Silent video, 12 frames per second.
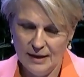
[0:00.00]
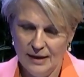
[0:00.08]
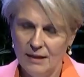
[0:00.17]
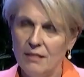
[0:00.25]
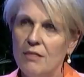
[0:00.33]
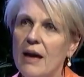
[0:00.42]

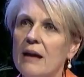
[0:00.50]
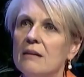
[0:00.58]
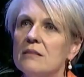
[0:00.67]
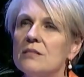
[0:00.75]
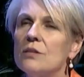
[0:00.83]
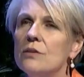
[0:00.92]
that
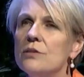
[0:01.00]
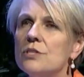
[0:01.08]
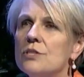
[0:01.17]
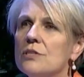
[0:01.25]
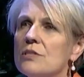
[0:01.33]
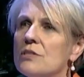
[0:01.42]

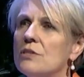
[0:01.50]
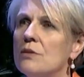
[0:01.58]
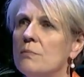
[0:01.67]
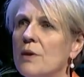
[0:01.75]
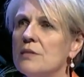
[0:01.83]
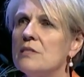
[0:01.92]
solutions to the
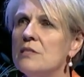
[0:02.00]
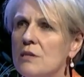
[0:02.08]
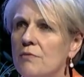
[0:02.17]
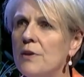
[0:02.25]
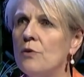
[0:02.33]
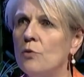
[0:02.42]
most
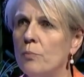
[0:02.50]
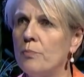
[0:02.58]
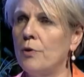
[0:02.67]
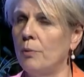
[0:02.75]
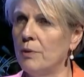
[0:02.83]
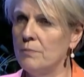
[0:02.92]
difficult
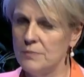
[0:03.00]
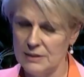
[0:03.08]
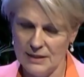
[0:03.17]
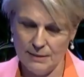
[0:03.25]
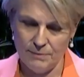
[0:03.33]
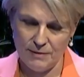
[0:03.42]
problems
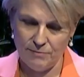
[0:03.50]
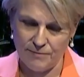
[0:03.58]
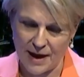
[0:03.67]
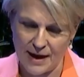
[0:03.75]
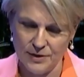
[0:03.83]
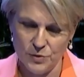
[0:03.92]
can be
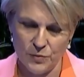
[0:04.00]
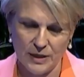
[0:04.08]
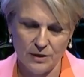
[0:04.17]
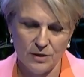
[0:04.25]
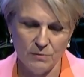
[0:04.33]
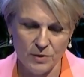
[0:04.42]
found when
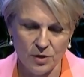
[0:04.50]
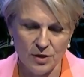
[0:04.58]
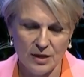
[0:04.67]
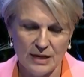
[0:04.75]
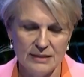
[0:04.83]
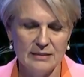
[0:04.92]

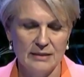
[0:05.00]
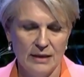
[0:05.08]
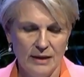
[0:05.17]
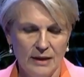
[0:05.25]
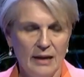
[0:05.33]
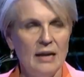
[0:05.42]
communities,
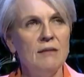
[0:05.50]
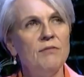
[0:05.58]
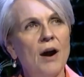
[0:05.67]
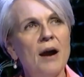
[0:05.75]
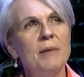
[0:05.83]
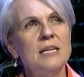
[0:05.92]

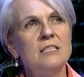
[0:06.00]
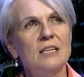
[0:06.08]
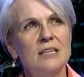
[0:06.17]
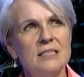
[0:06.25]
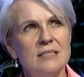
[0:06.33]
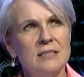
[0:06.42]

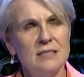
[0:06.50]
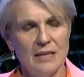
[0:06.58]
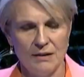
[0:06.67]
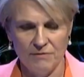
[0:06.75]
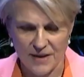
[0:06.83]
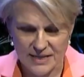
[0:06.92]
environmentalists,
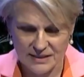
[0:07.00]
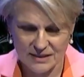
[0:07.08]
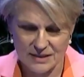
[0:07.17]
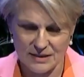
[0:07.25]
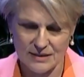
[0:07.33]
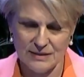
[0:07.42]

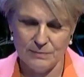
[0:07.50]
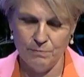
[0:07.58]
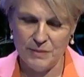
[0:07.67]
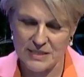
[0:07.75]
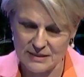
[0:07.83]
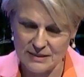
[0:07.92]
investors,
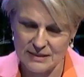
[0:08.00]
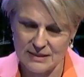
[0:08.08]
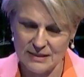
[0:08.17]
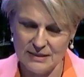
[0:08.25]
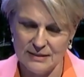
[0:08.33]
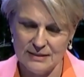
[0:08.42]

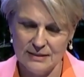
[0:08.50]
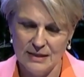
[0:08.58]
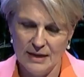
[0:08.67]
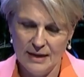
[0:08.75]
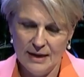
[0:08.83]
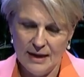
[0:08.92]
businesses
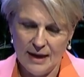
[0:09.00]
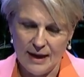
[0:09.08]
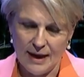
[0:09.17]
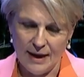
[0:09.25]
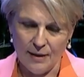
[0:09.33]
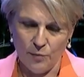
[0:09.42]

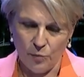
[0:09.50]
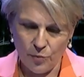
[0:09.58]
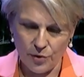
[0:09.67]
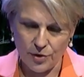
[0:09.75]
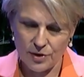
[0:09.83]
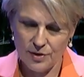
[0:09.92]

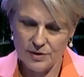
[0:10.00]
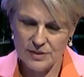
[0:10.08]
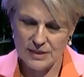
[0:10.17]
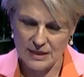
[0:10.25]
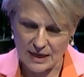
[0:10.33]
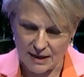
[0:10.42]
work
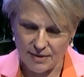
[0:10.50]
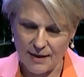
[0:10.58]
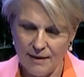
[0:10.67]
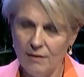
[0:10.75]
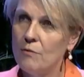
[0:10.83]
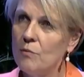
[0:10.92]
together
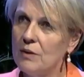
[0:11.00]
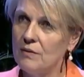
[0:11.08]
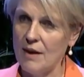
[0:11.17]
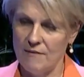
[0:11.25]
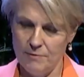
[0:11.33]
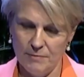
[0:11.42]
with
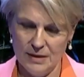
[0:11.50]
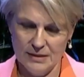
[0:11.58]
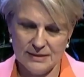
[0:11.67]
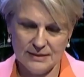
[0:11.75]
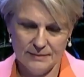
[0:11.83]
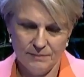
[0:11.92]

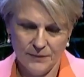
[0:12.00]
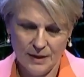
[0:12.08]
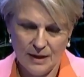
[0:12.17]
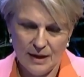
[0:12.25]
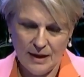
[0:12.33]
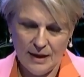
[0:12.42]
governments,
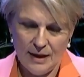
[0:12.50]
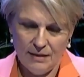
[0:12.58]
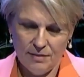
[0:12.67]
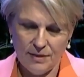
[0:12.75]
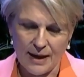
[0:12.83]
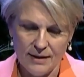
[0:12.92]

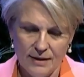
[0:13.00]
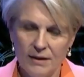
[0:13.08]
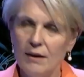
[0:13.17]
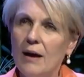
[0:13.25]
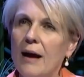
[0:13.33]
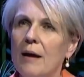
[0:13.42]
that
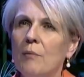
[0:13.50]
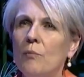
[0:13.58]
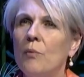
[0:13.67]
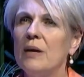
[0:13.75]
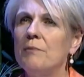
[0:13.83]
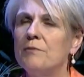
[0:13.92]

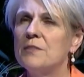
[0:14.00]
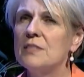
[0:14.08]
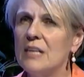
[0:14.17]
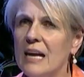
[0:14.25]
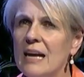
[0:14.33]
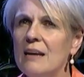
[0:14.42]
we've
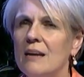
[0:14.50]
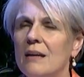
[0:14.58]
seen